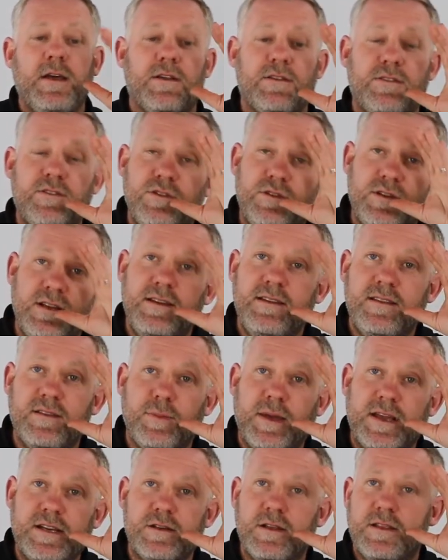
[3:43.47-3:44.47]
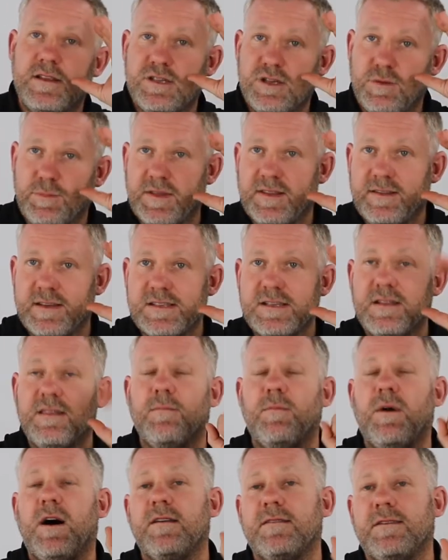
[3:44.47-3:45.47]
so you do need to make sure that you position
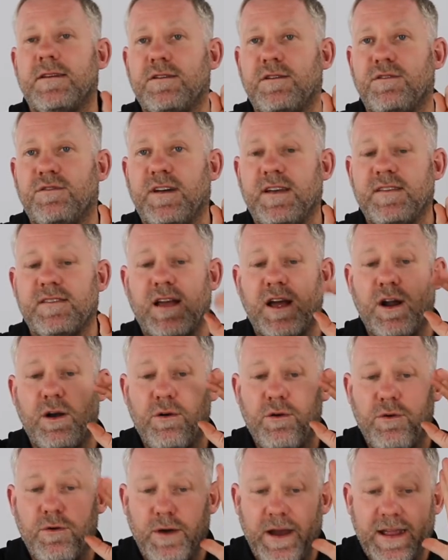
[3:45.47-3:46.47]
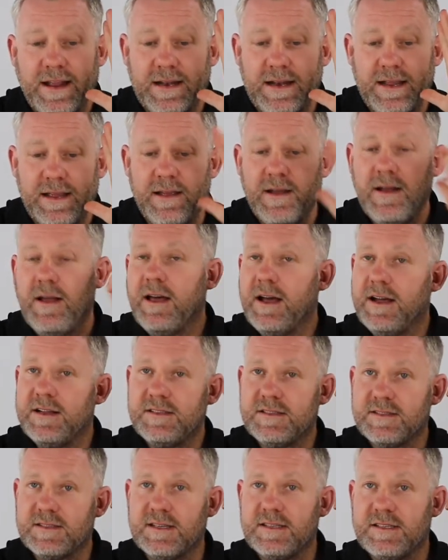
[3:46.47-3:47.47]
the mask on your face correctly and
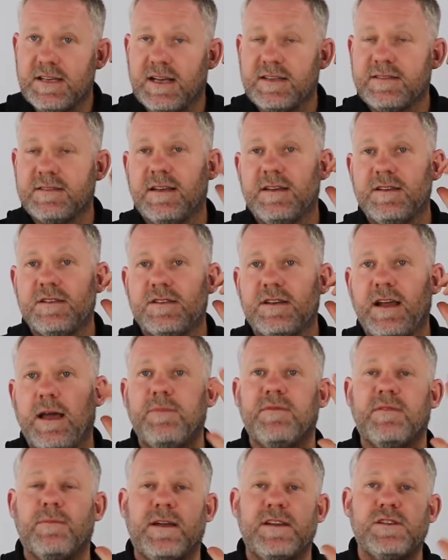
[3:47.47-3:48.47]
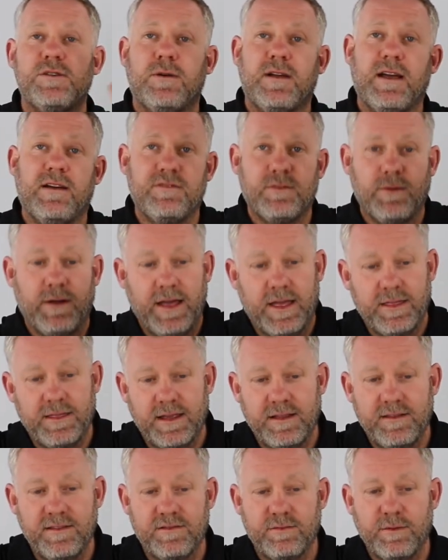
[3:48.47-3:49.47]
just adjust those straps to make sure you're comfortable and
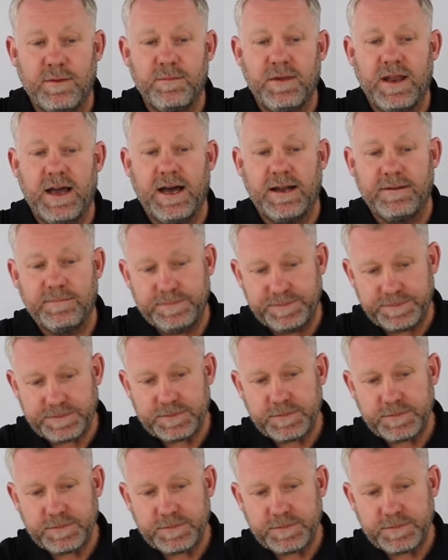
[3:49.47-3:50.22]
then swim down.